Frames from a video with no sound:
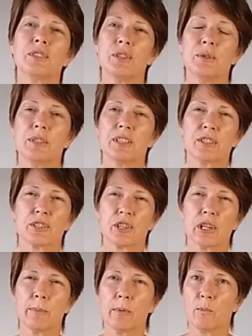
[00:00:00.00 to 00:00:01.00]
disturb
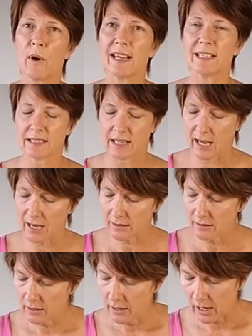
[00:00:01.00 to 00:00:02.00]
and waste that.
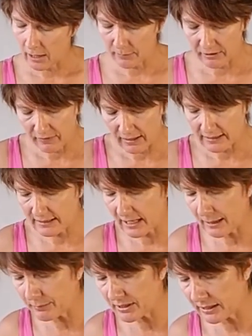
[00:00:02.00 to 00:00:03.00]
Um, if I tipped it a little